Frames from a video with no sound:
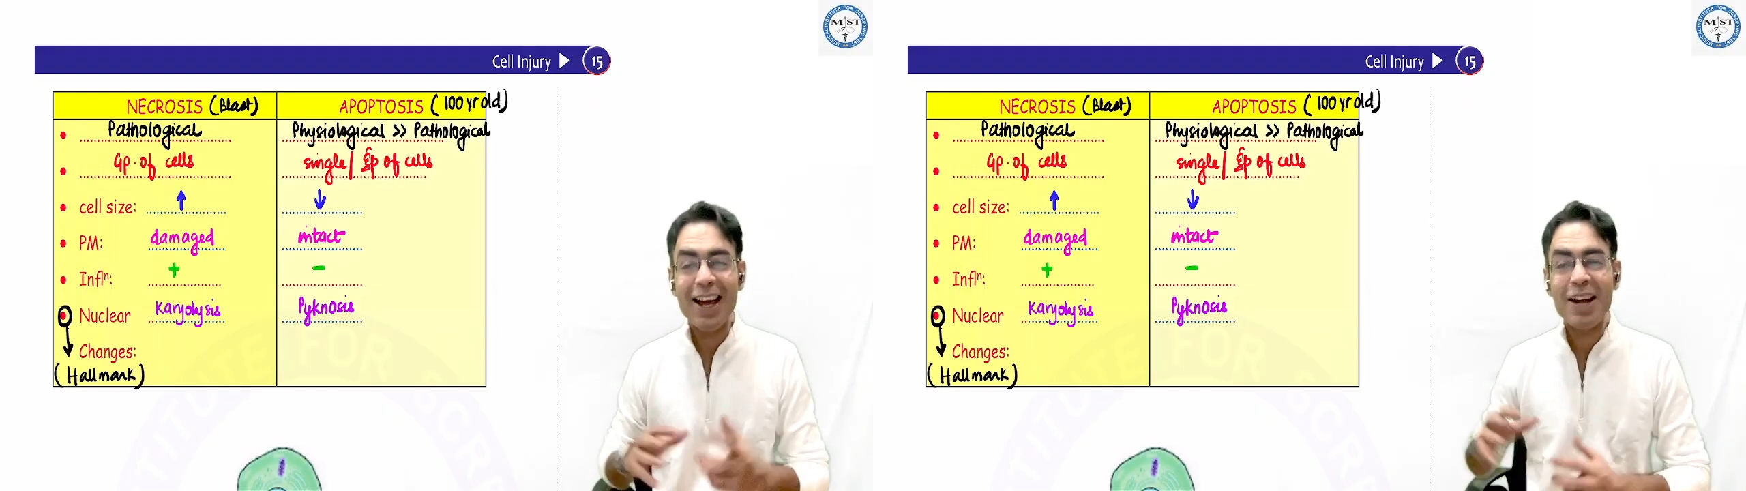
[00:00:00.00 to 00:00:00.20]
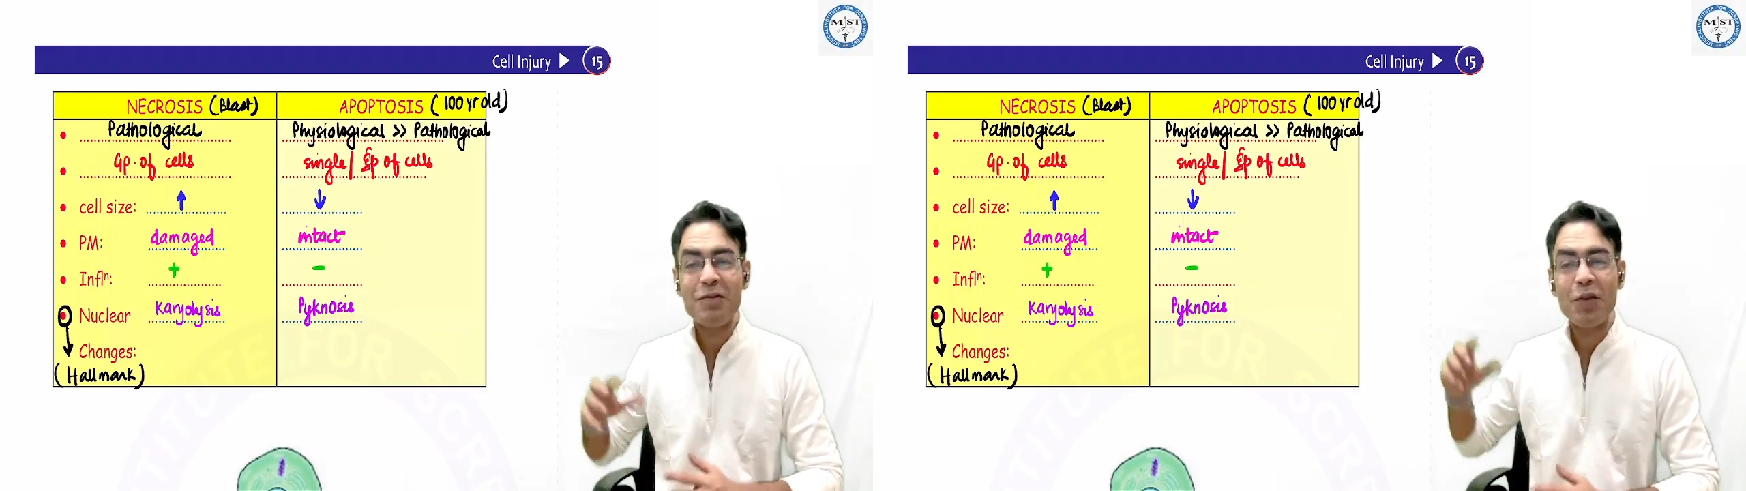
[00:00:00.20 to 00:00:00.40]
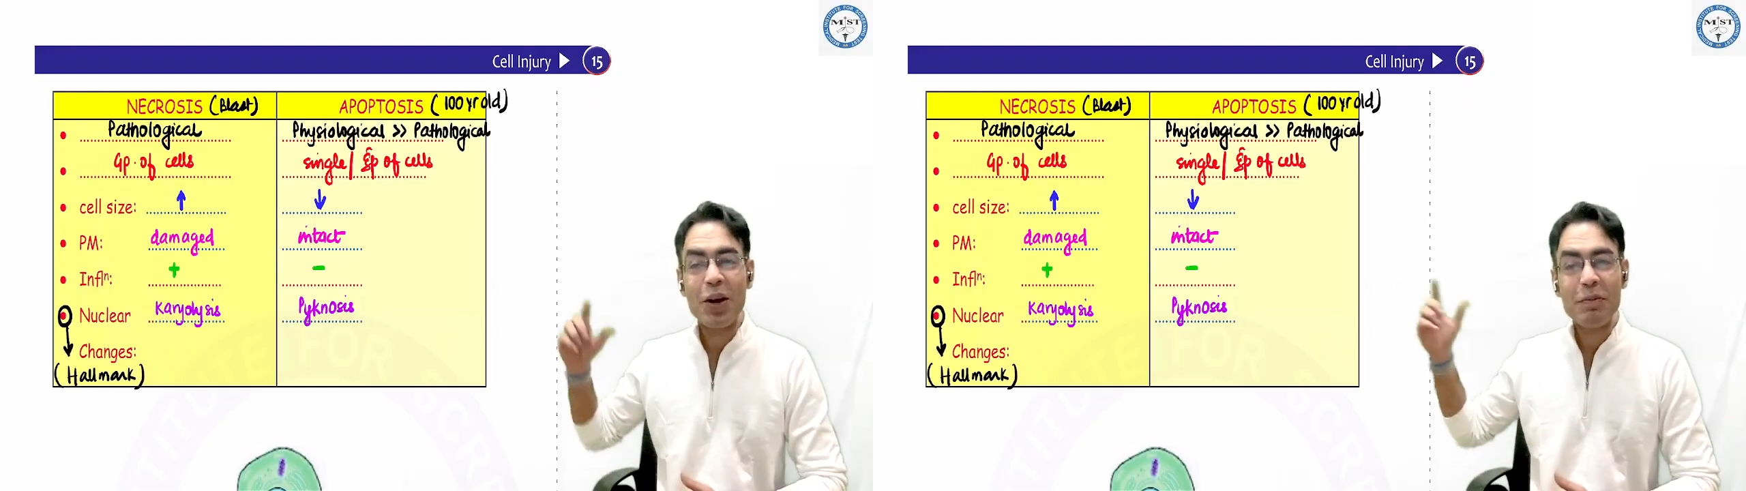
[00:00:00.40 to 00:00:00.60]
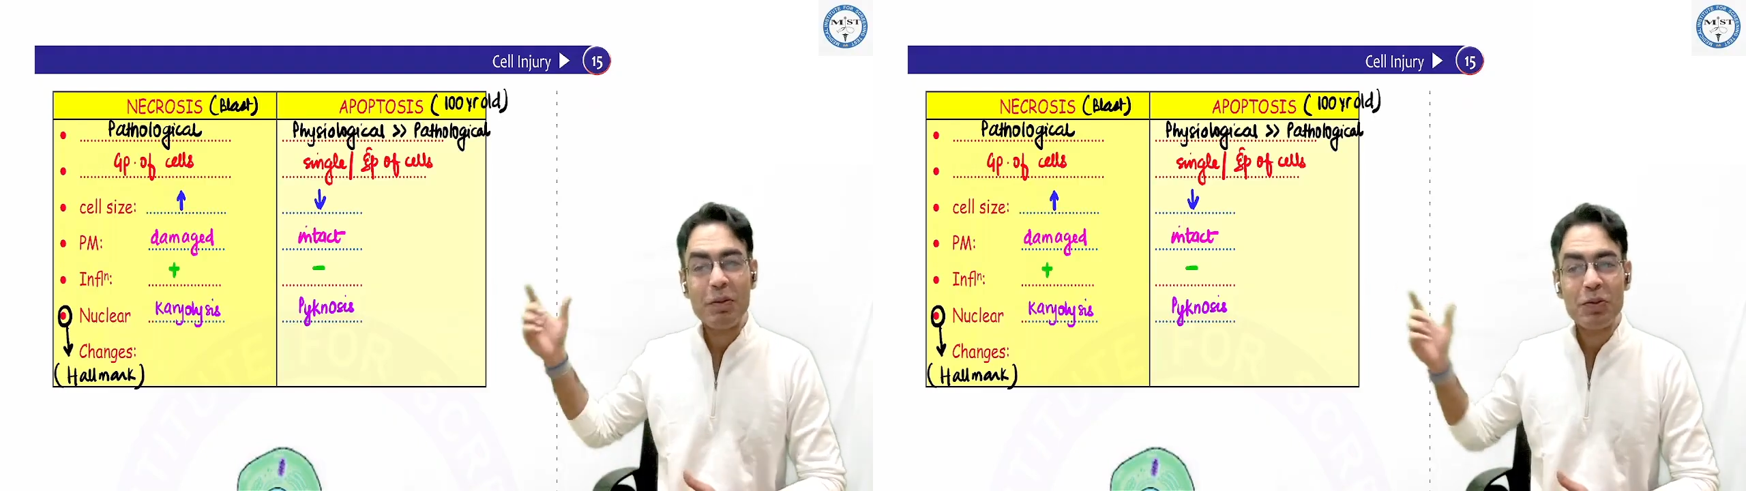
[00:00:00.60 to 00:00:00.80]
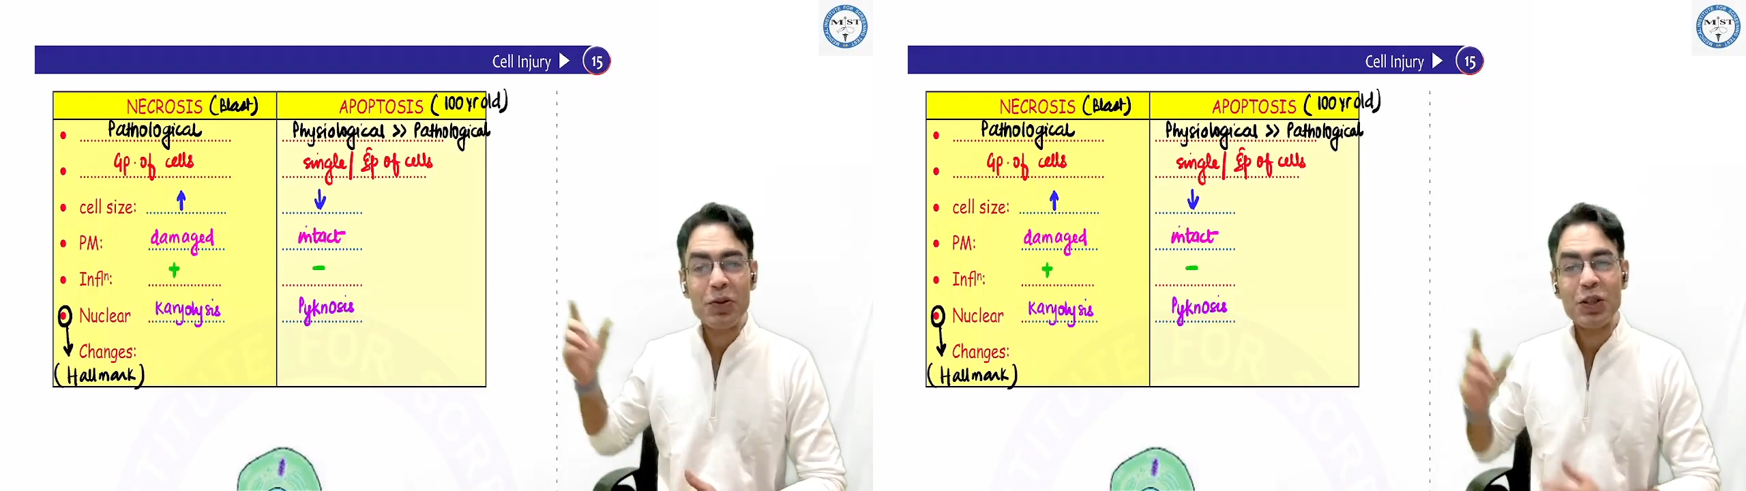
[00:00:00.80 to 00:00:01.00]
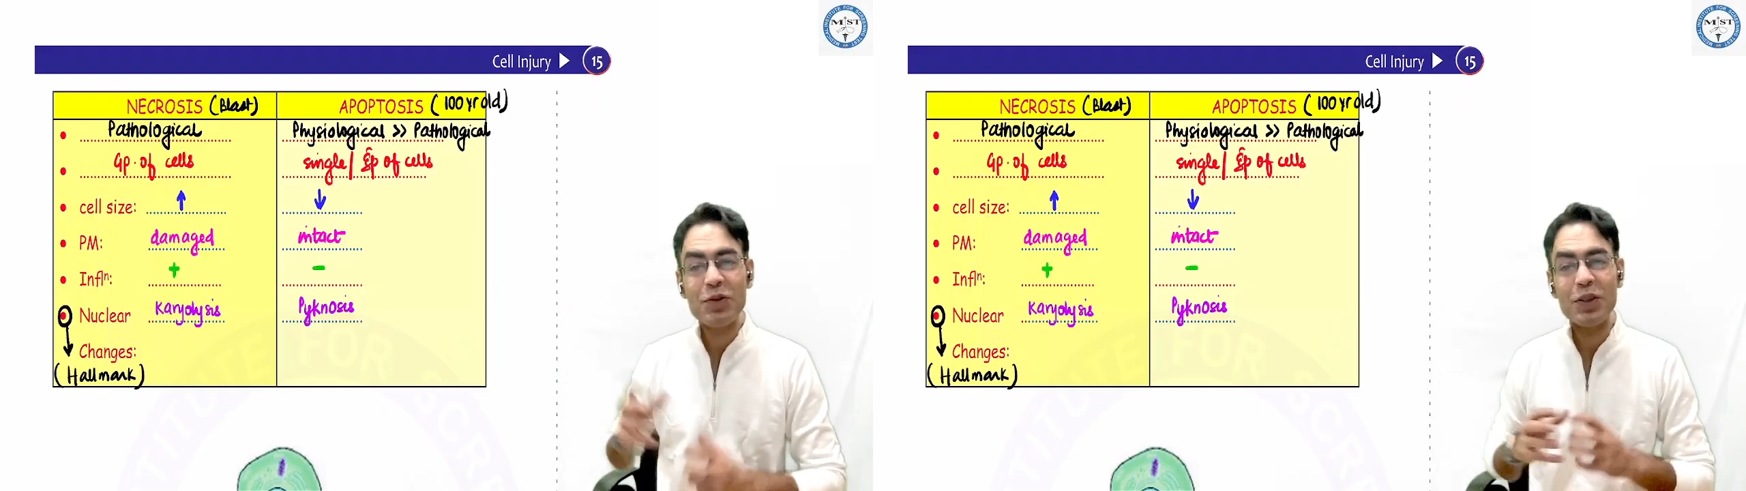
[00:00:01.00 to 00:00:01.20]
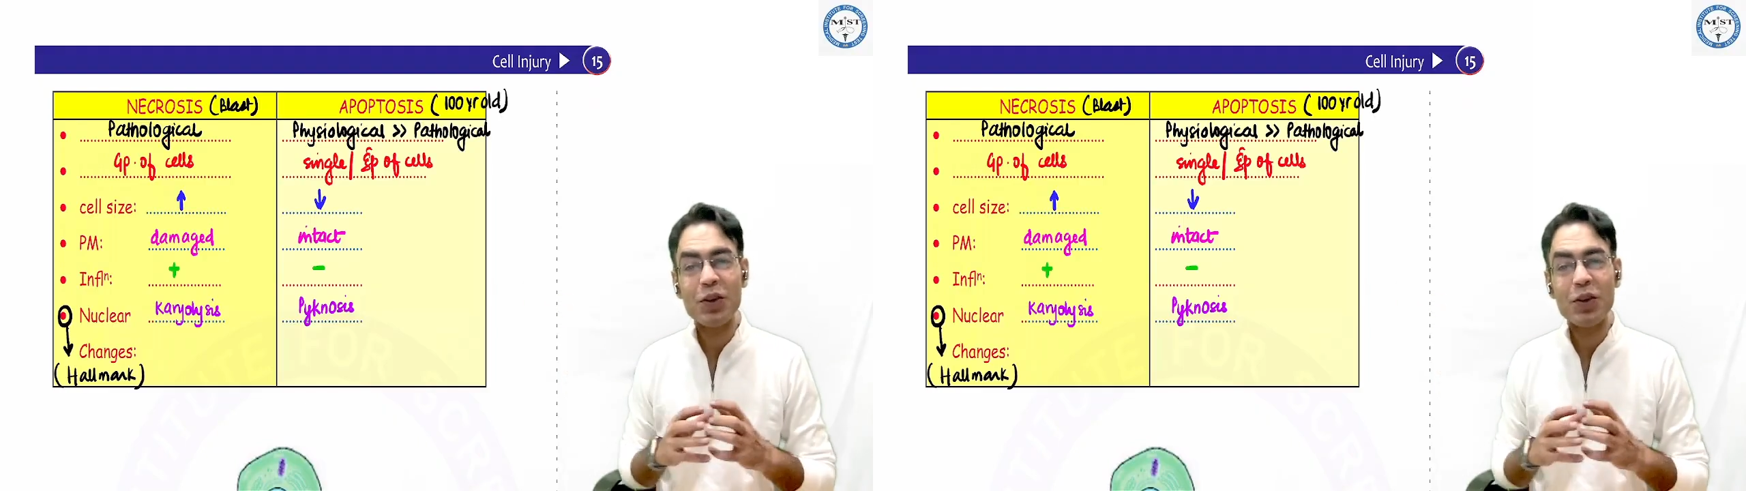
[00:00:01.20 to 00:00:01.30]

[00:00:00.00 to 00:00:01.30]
and for apoptosis,